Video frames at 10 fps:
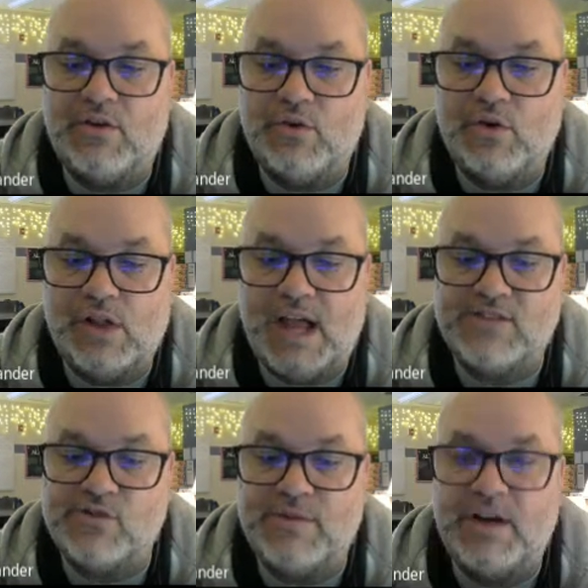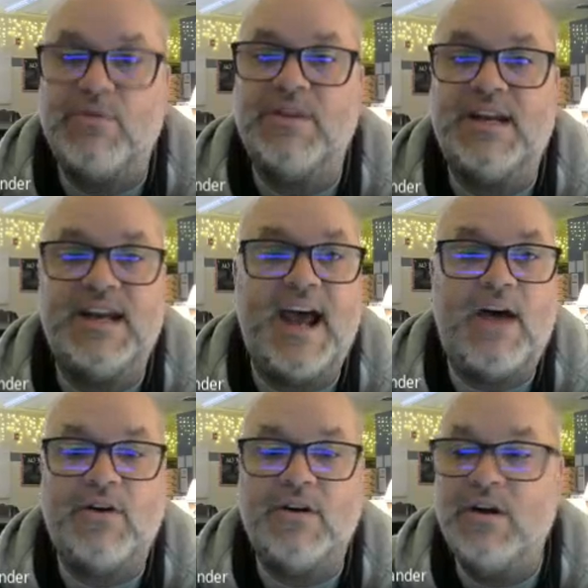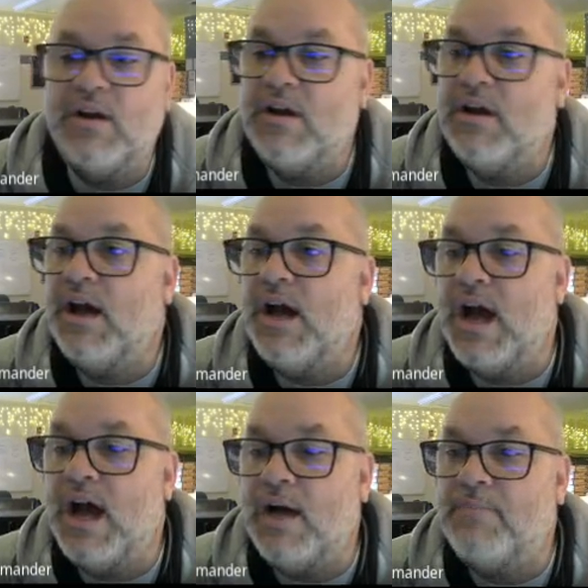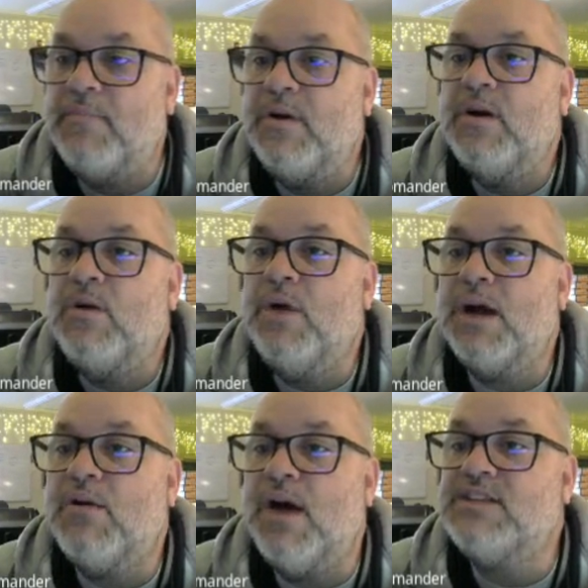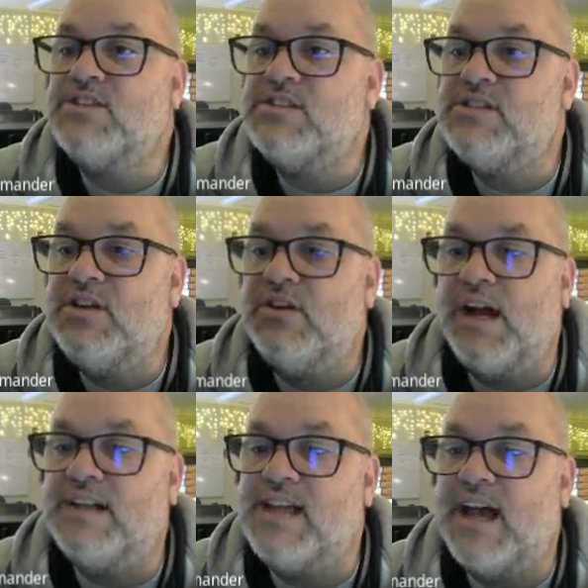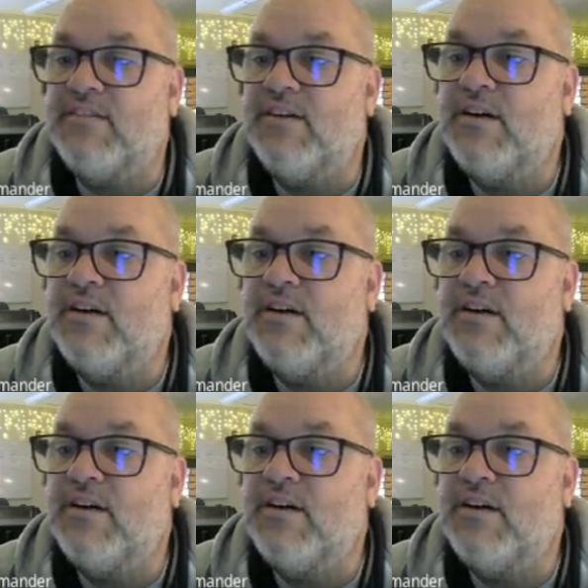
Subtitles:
Google Classroom here within an hour. What questions do you guys have?